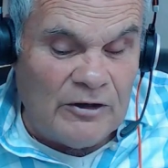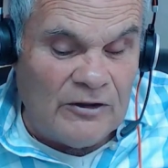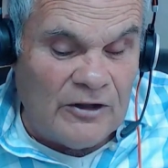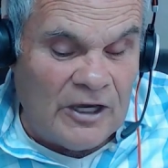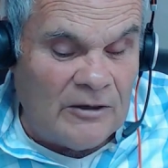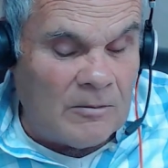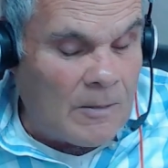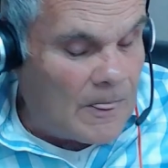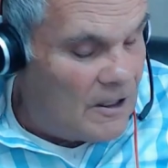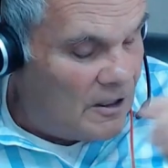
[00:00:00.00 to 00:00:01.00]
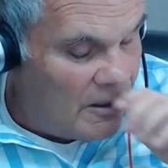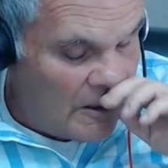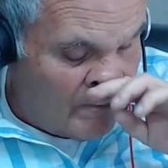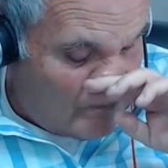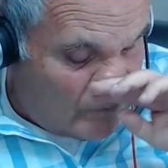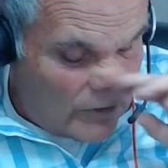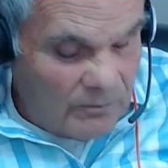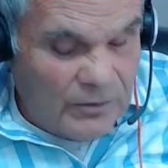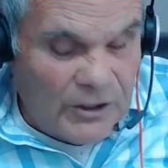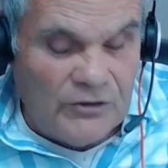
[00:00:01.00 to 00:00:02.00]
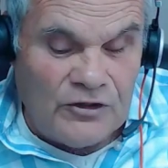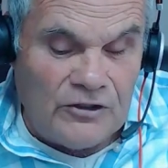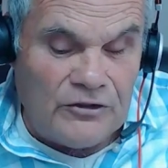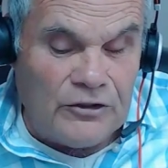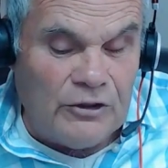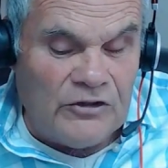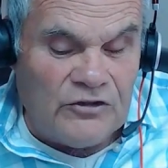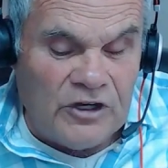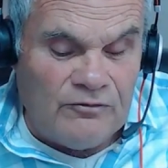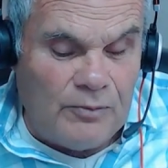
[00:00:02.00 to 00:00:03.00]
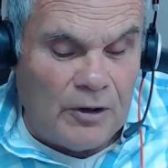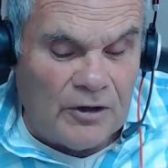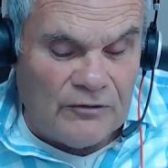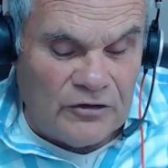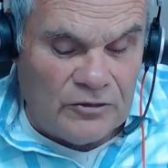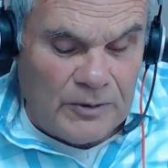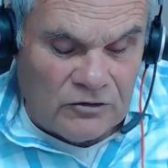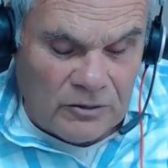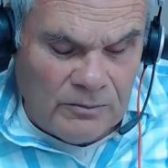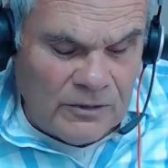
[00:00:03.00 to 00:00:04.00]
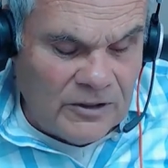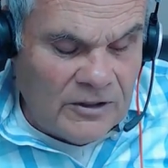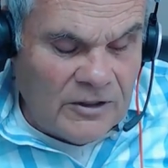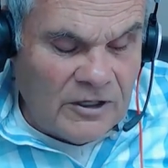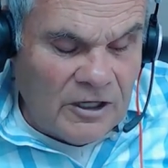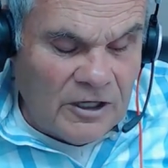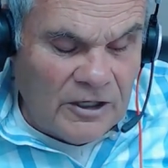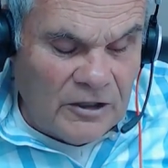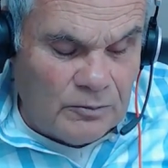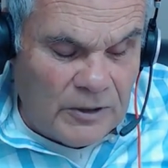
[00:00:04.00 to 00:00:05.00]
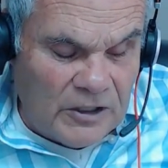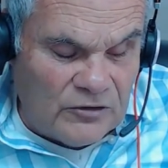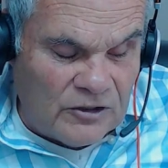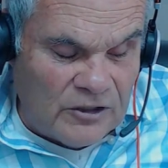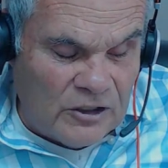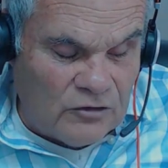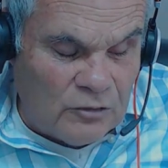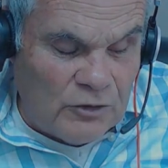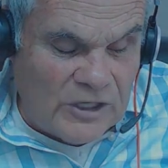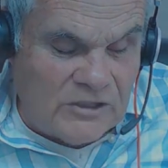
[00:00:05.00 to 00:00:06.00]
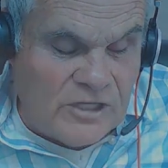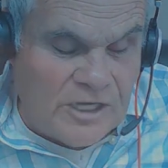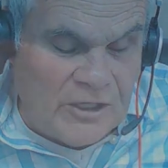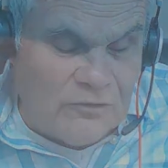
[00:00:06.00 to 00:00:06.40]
in that uh, basic UHF part of the spectrum. It's basically a direct line of